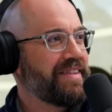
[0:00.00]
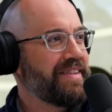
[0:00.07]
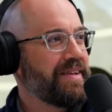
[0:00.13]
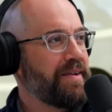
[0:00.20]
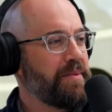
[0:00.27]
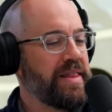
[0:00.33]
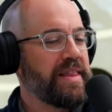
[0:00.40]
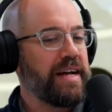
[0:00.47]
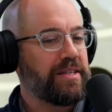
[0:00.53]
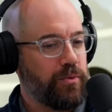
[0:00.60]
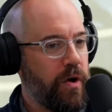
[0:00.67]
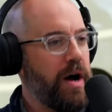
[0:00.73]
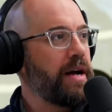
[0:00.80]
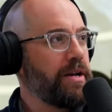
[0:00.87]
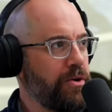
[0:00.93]
I mean, that's
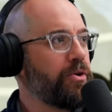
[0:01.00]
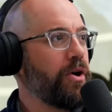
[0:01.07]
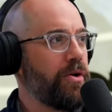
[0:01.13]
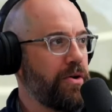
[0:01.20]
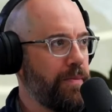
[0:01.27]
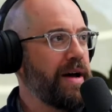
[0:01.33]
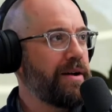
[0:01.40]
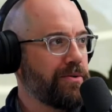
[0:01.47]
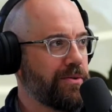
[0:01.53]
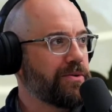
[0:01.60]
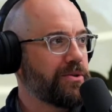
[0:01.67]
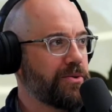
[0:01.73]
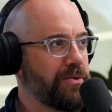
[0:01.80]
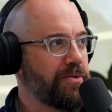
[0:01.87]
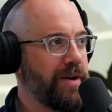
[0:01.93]
why you go to medical
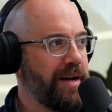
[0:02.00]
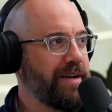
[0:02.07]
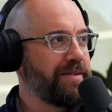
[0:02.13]
school, right?